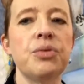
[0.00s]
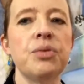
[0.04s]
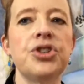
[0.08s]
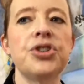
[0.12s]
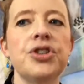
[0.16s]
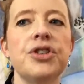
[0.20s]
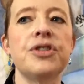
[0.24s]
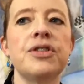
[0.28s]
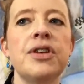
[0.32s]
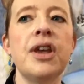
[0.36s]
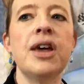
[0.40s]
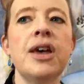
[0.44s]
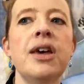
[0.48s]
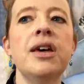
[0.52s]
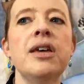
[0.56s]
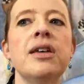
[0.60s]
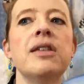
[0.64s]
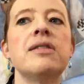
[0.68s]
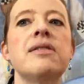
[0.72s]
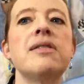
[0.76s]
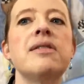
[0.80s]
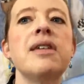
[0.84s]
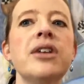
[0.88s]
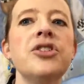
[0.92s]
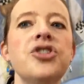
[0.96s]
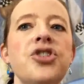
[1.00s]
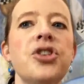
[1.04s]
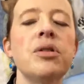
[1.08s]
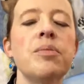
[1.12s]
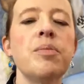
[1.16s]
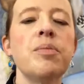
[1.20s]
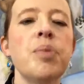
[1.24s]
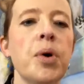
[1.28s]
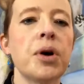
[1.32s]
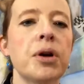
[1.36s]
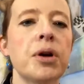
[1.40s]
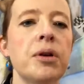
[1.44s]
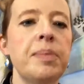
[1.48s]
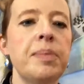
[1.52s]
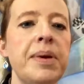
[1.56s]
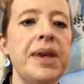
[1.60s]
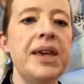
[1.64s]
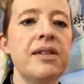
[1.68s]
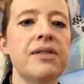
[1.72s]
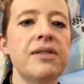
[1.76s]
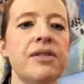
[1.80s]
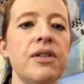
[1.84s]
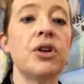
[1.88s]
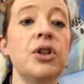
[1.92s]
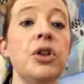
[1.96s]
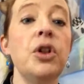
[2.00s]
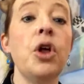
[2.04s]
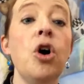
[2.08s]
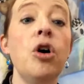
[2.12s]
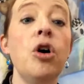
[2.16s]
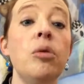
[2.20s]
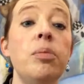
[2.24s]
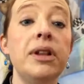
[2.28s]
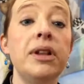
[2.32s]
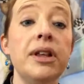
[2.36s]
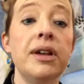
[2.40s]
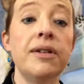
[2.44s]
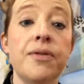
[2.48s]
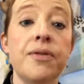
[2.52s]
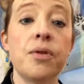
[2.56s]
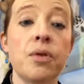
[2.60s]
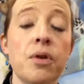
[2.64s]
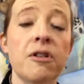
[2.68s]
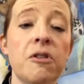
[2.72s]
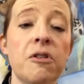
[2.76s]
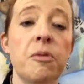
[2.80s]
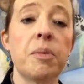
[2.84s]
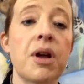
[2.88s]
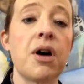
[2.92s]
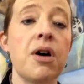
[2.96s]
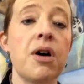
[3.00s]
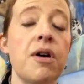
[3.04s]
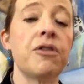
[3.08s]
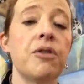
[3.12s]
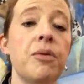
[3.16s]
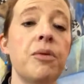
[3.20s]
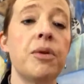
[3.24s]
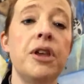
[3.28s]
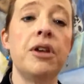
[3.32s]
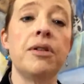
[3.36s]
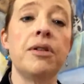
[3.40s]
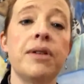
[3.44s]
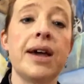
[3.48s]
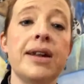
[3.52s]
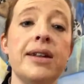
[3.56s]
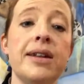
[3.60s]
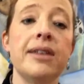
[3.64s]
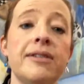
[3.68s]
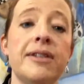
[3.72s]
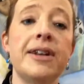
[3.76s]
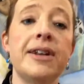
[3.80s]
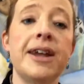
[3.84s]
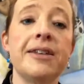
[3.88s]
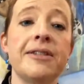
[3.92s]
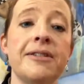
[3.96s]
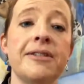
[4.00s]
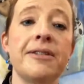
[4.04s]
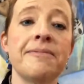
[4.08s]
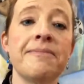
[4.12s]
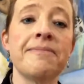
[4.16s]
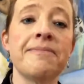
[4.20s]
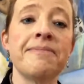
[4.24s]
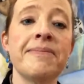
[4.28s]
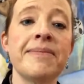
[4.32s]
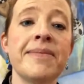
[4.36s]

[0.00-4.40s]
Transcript: which is such an important piece globally for us, but also in the United States.